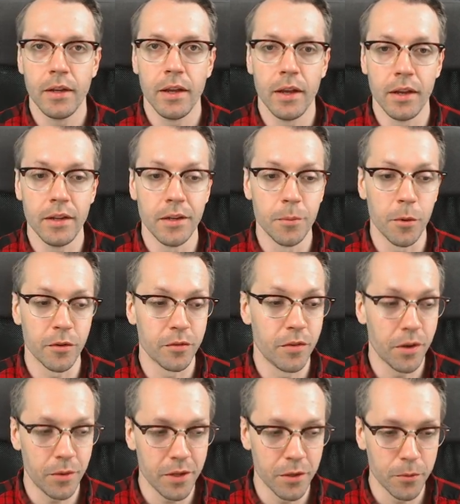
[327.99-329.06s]
And he was
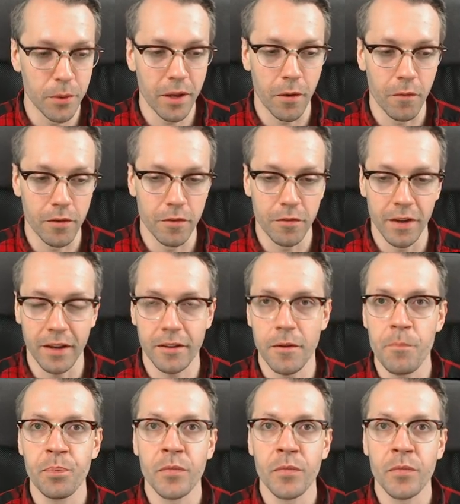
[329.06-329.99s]
very aware of the fact